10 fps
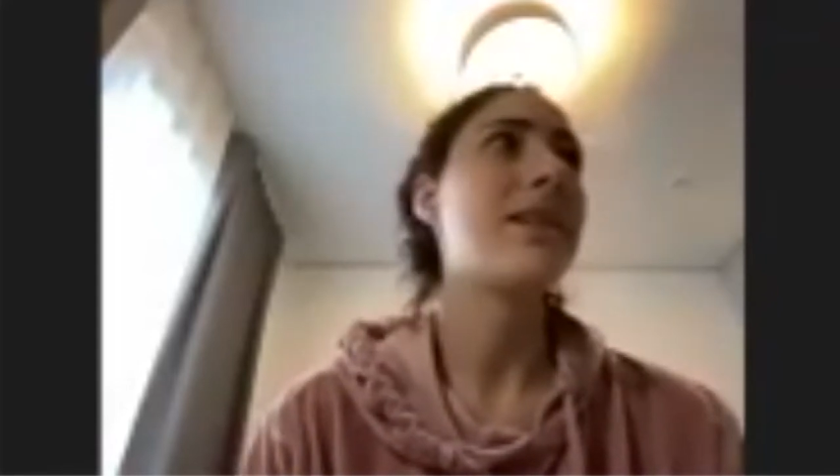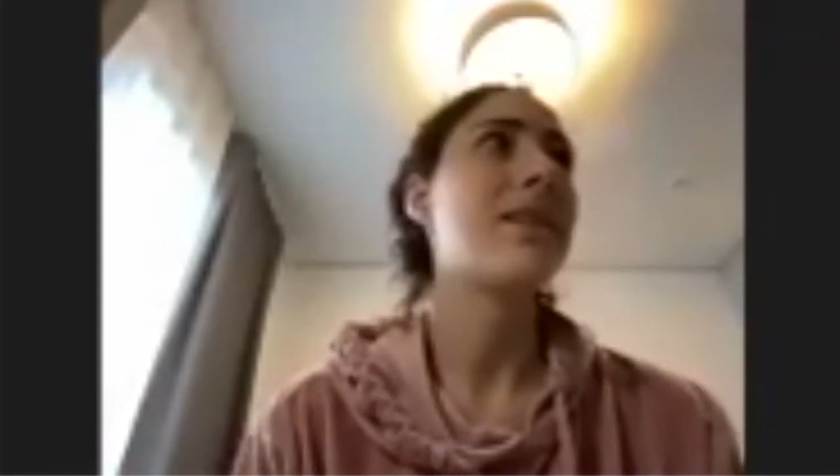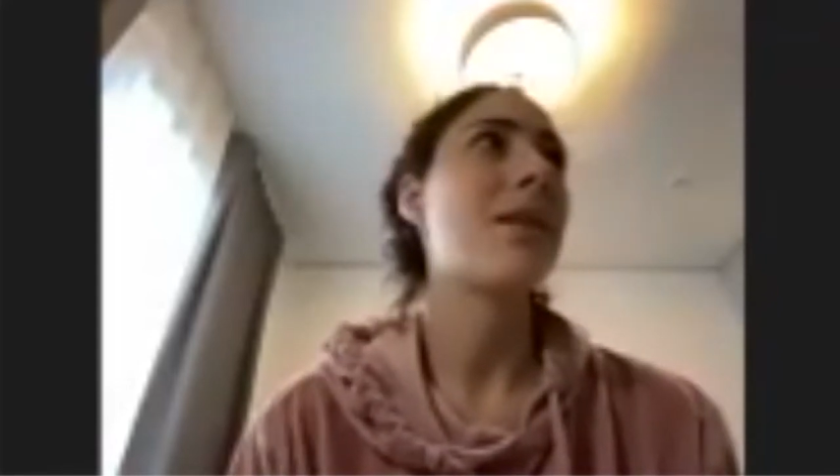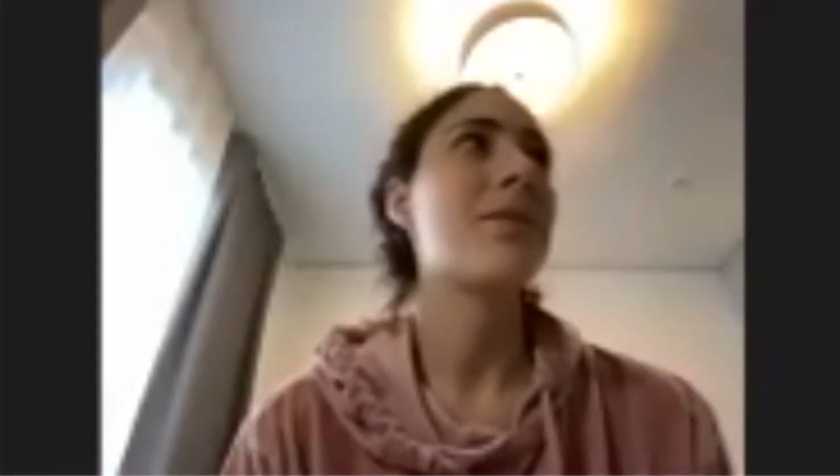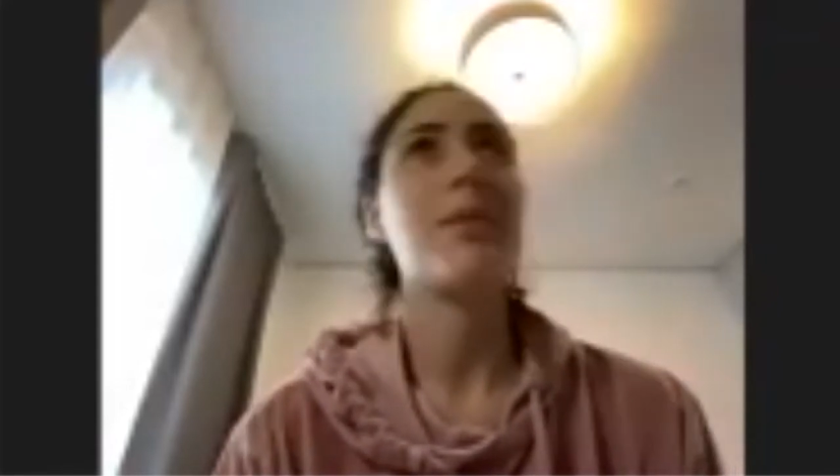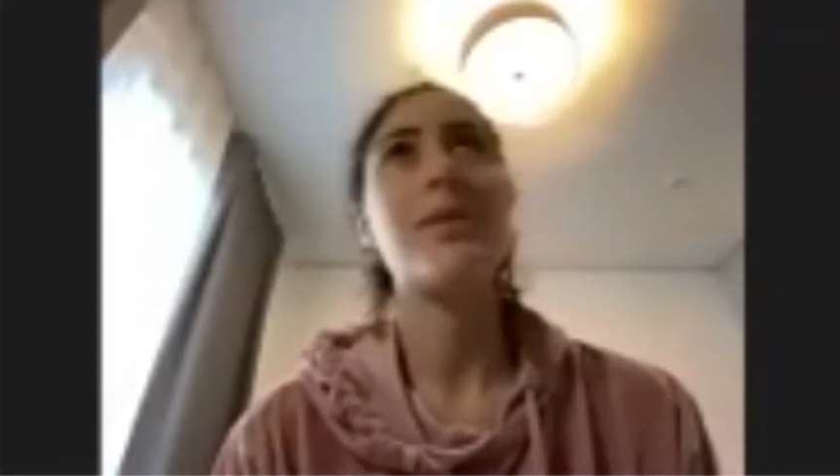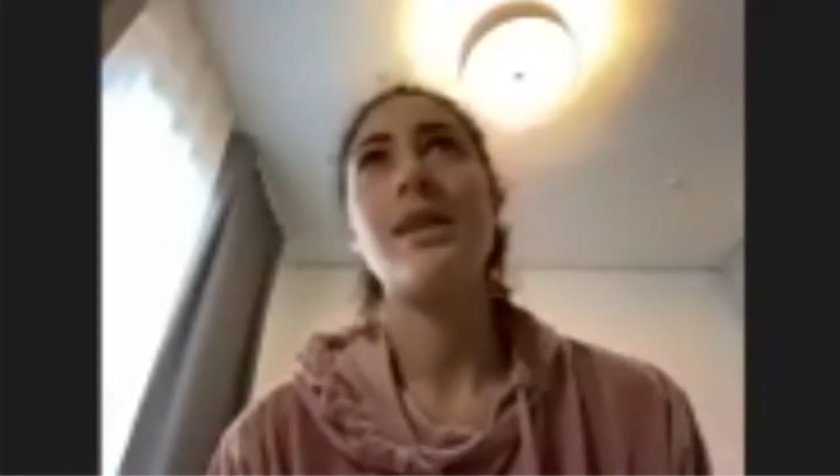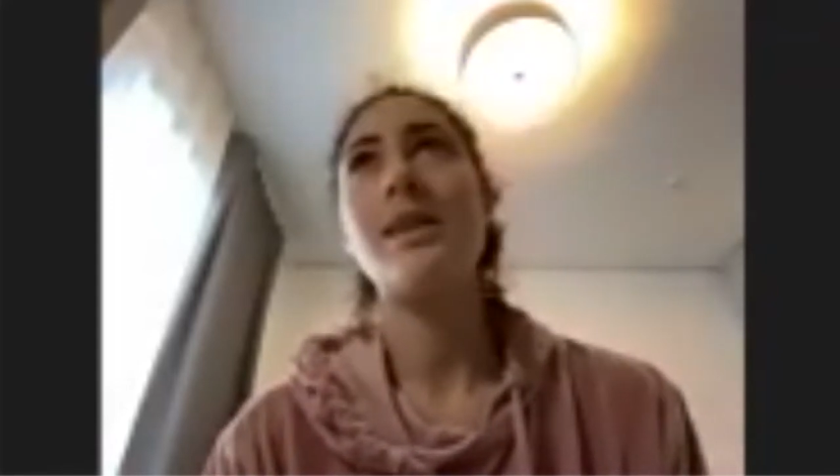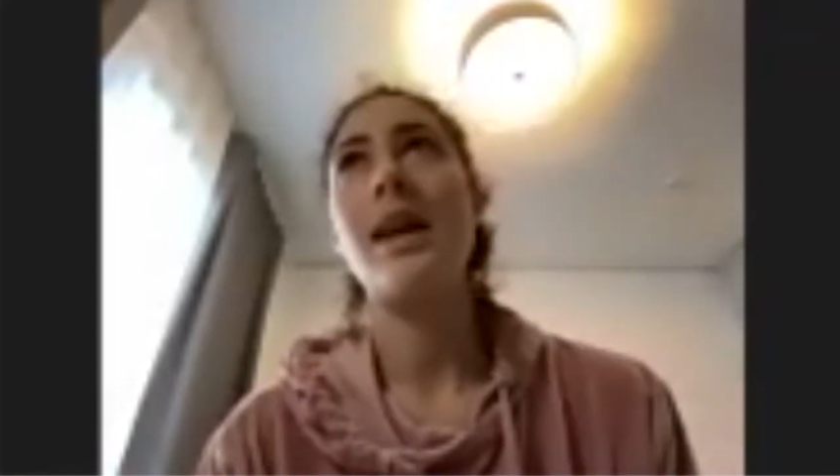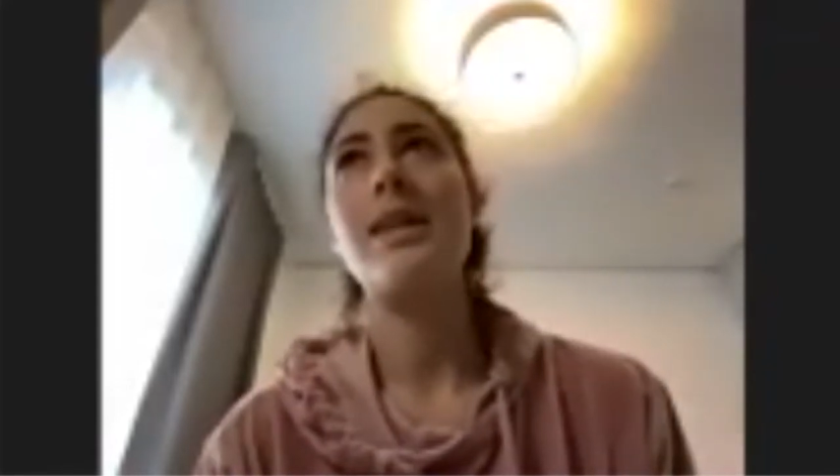
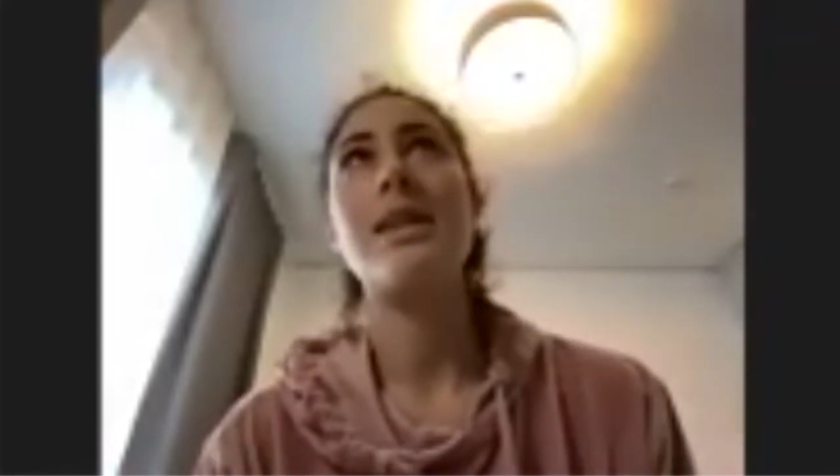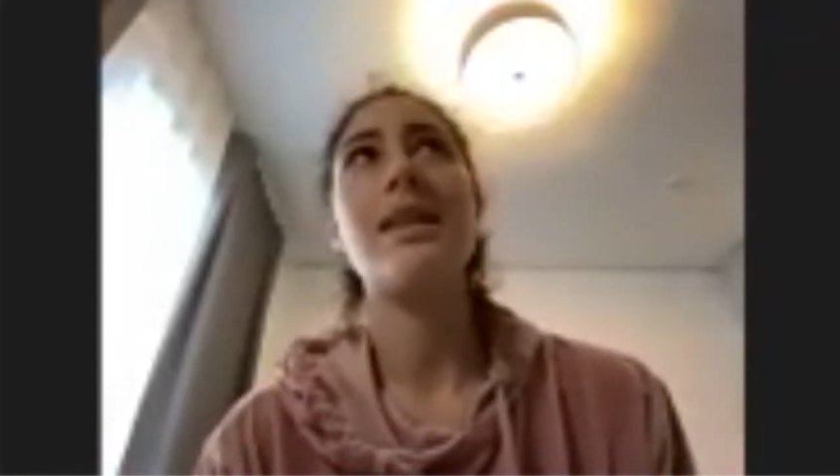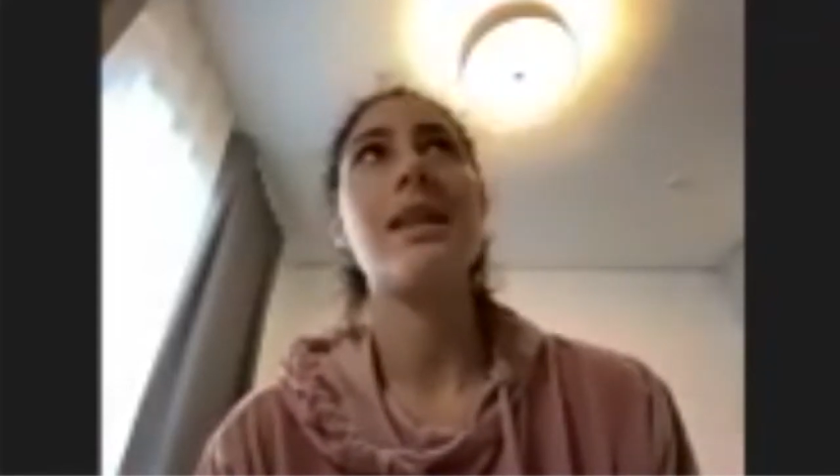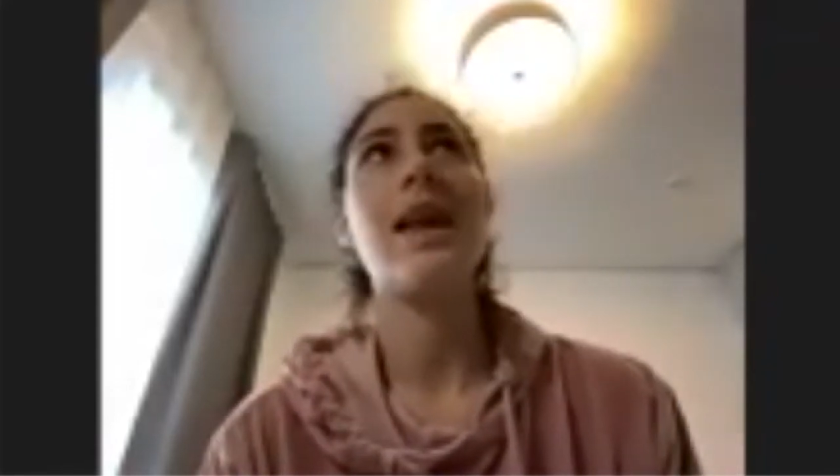sometimes it doesn't.